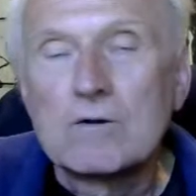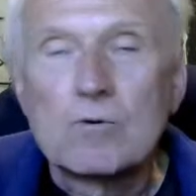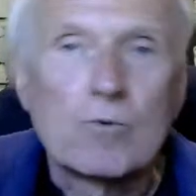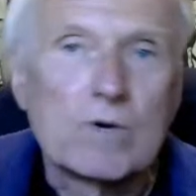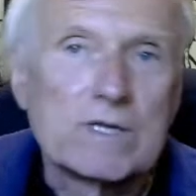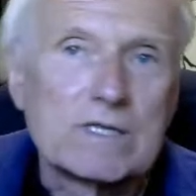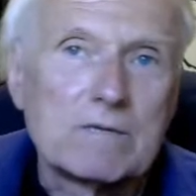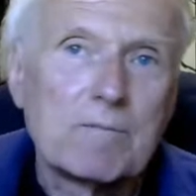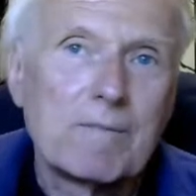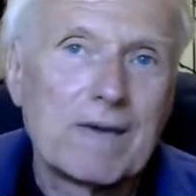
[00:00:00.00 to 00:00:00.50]

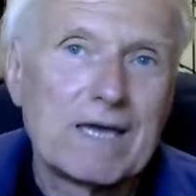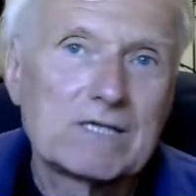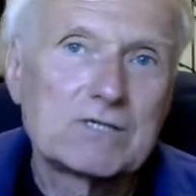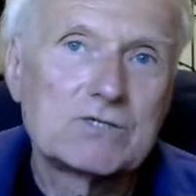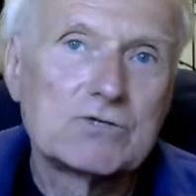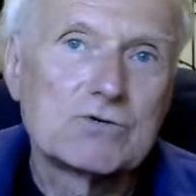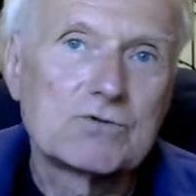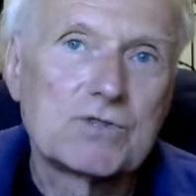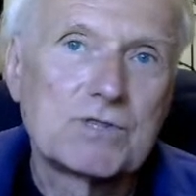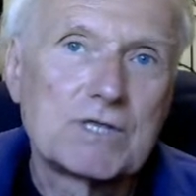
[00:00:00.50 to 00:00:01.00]
When it
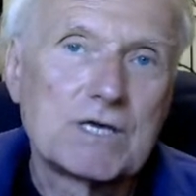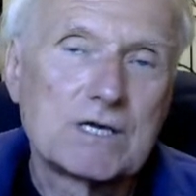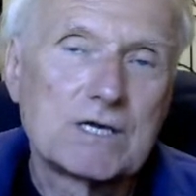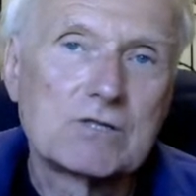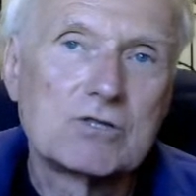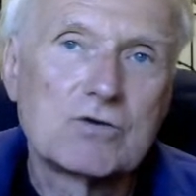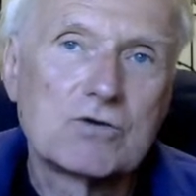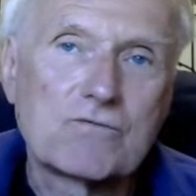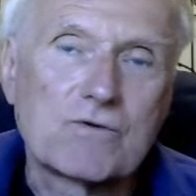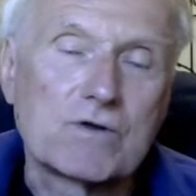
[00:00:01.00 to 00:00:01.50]
makes you
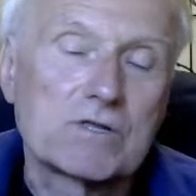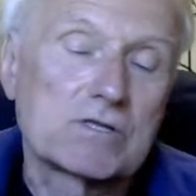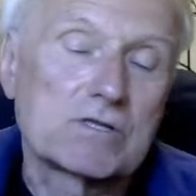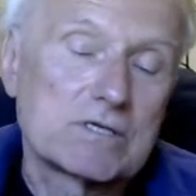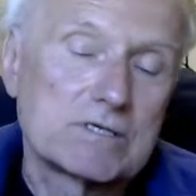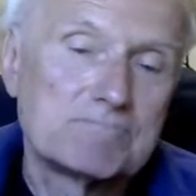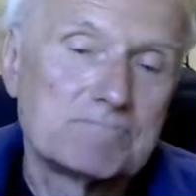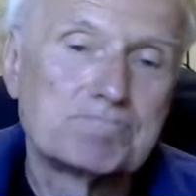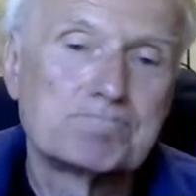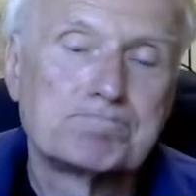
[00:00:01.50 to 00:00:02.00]
think
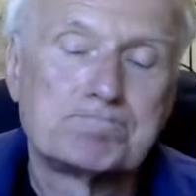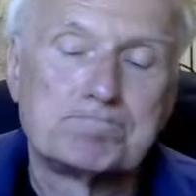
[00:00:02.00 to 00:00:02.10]
differently.